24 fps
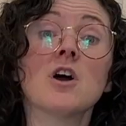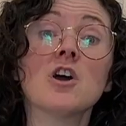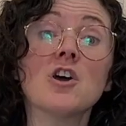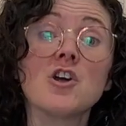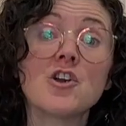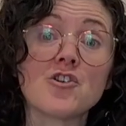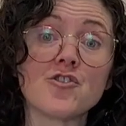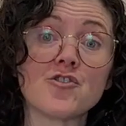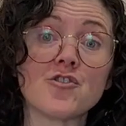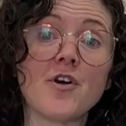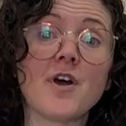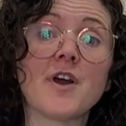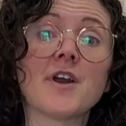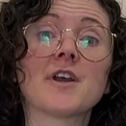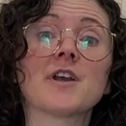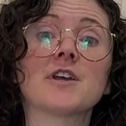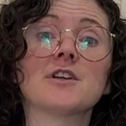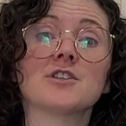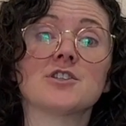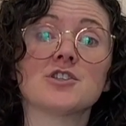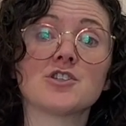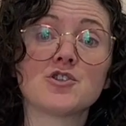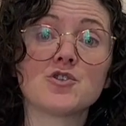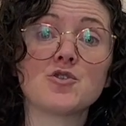trying to
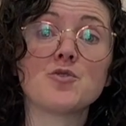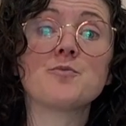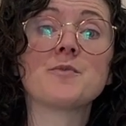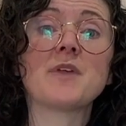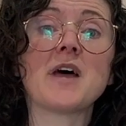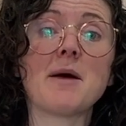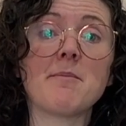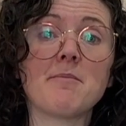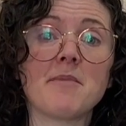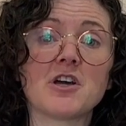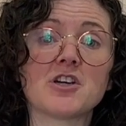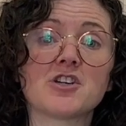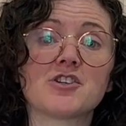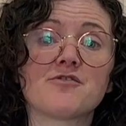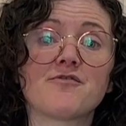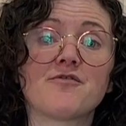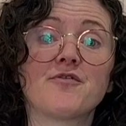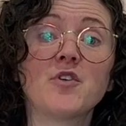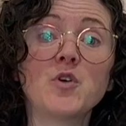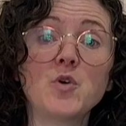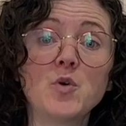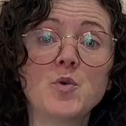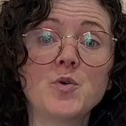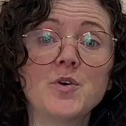consume that much
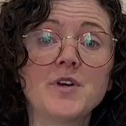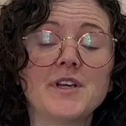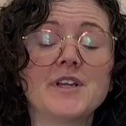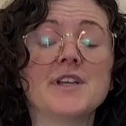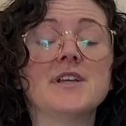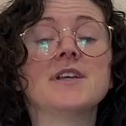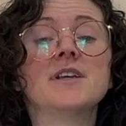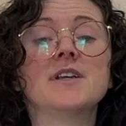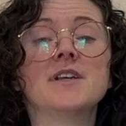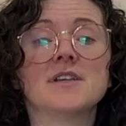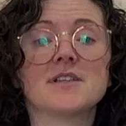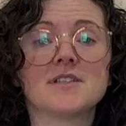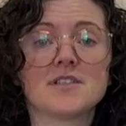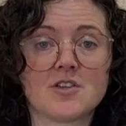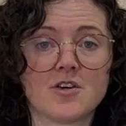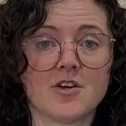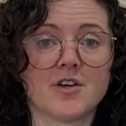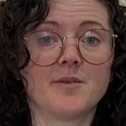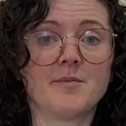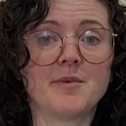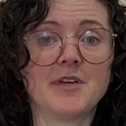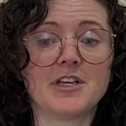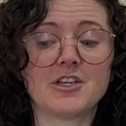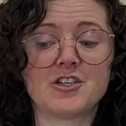food is going
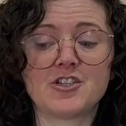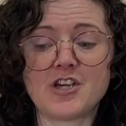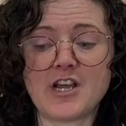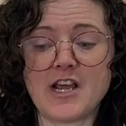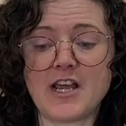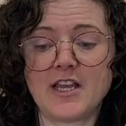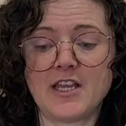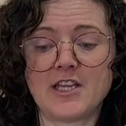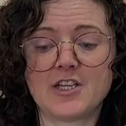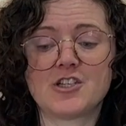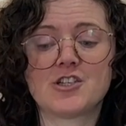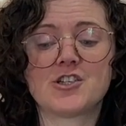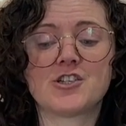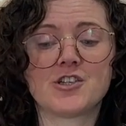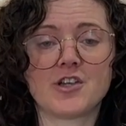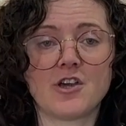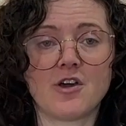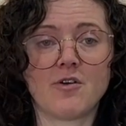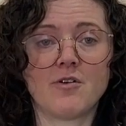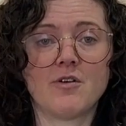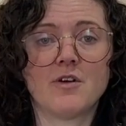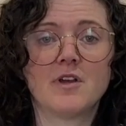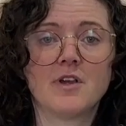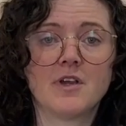to be a challenge.
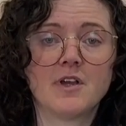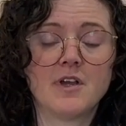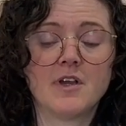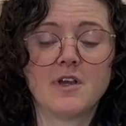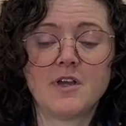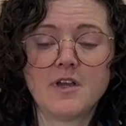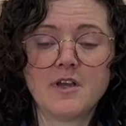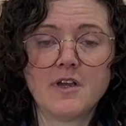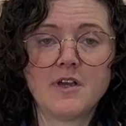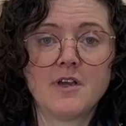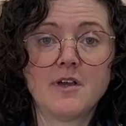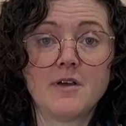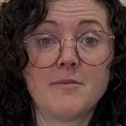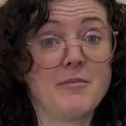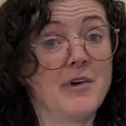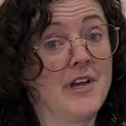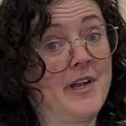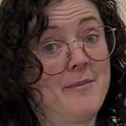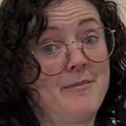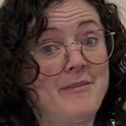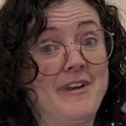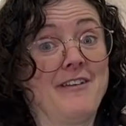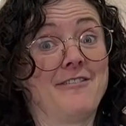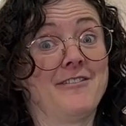But
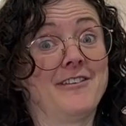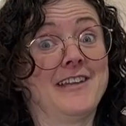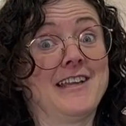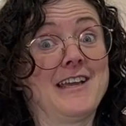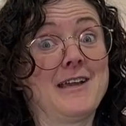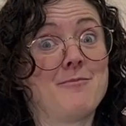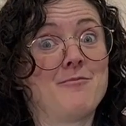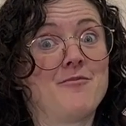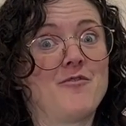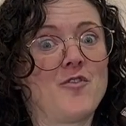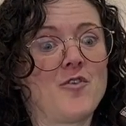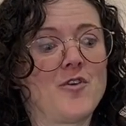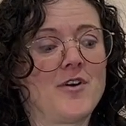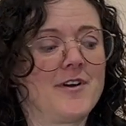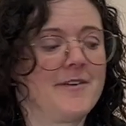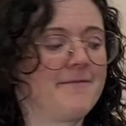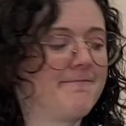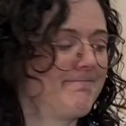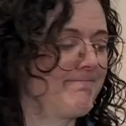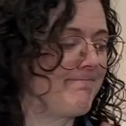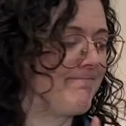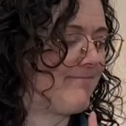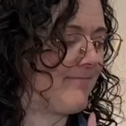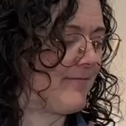I'm definitely up for it.
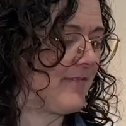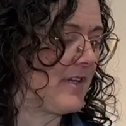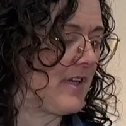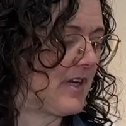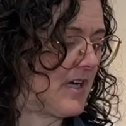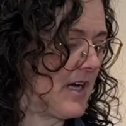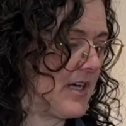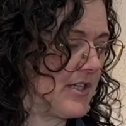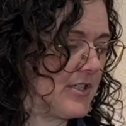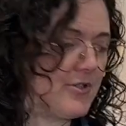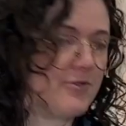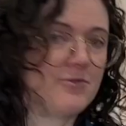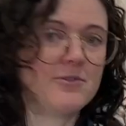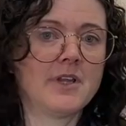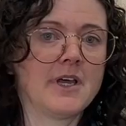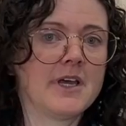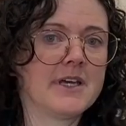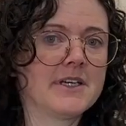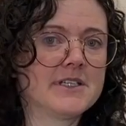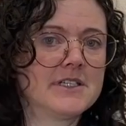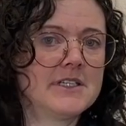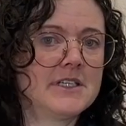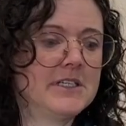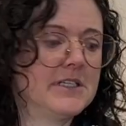I do
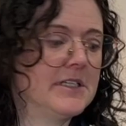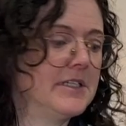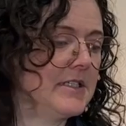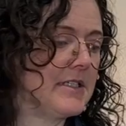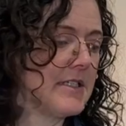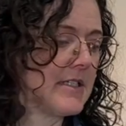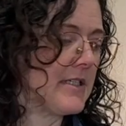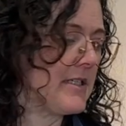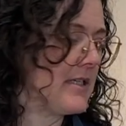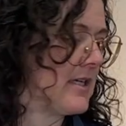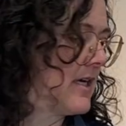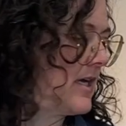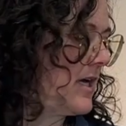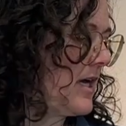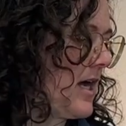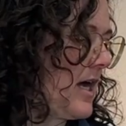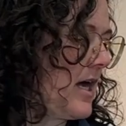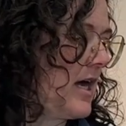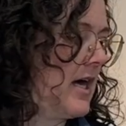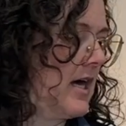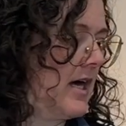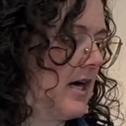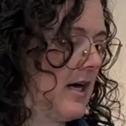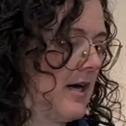like to eat
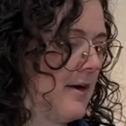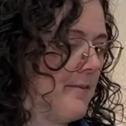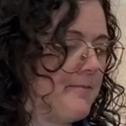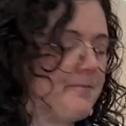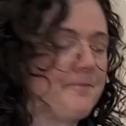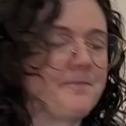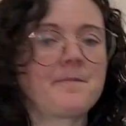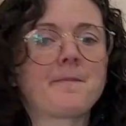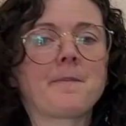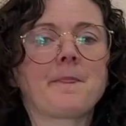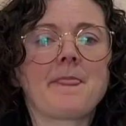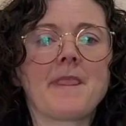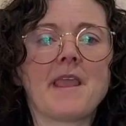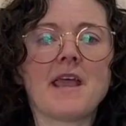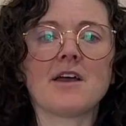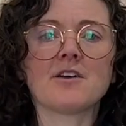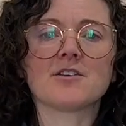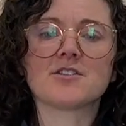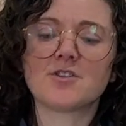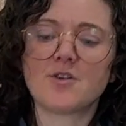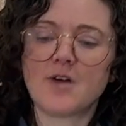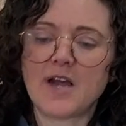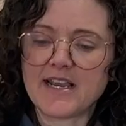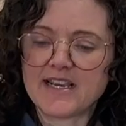now,
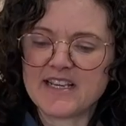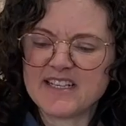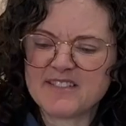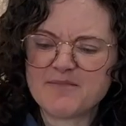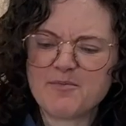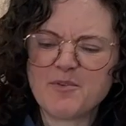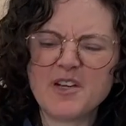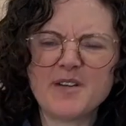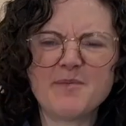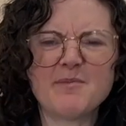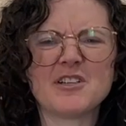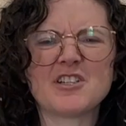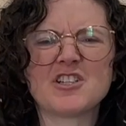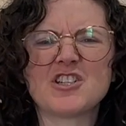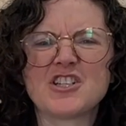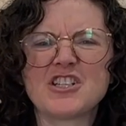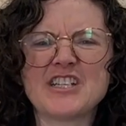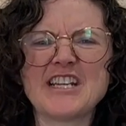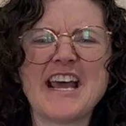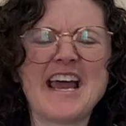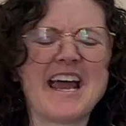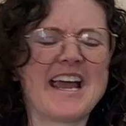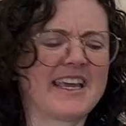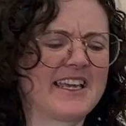so I can pretty much
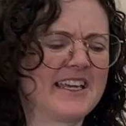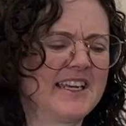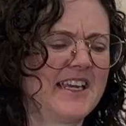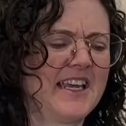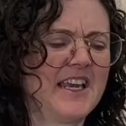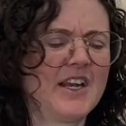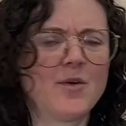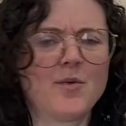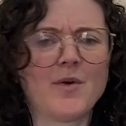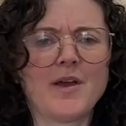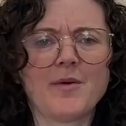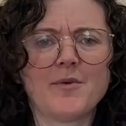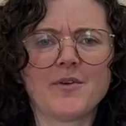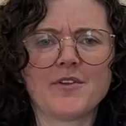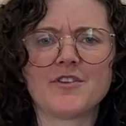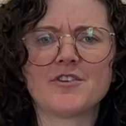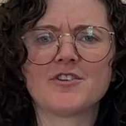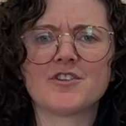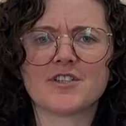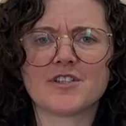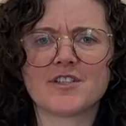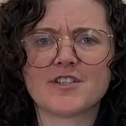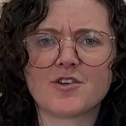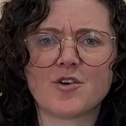snack and get away with
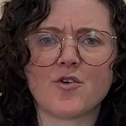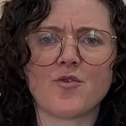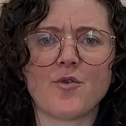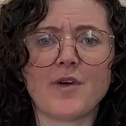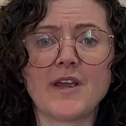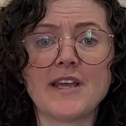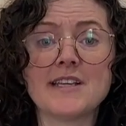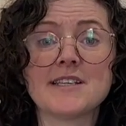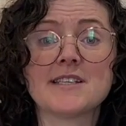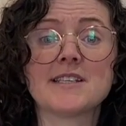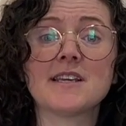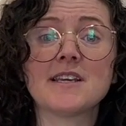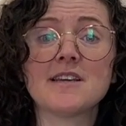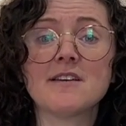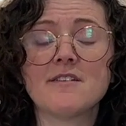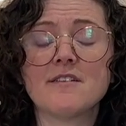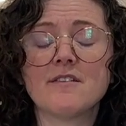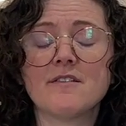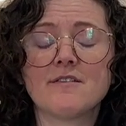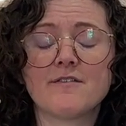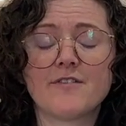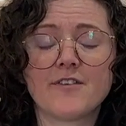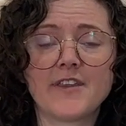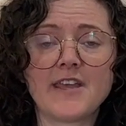just grazing
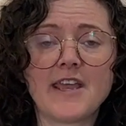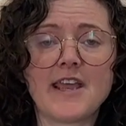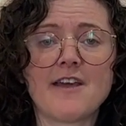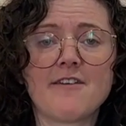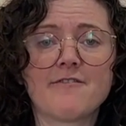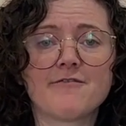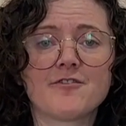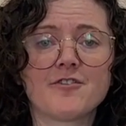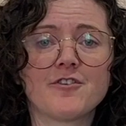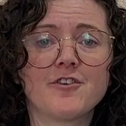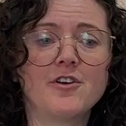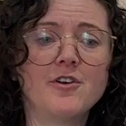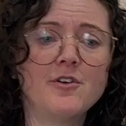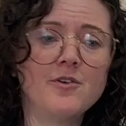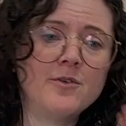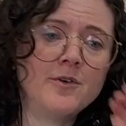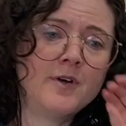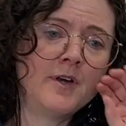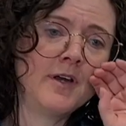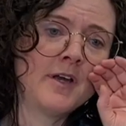for the afternoon.